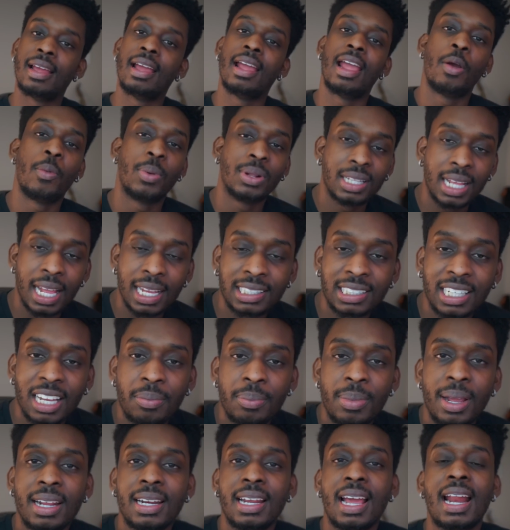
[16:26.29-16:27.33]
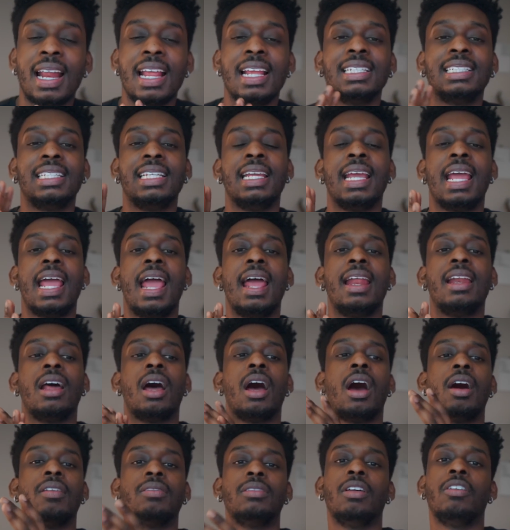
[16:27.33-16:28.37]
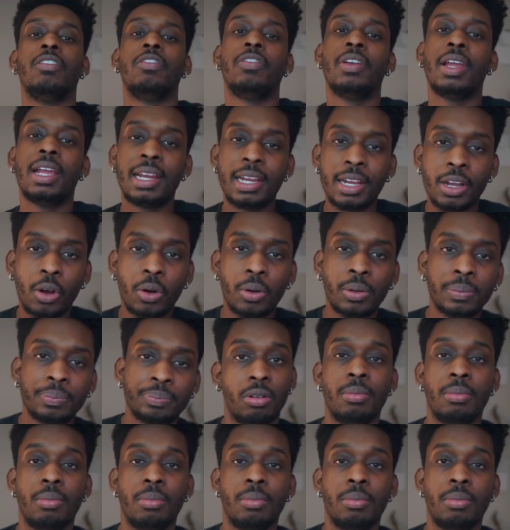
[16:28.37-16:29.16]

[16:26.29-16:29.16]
And with that said, man, that is the end of the video.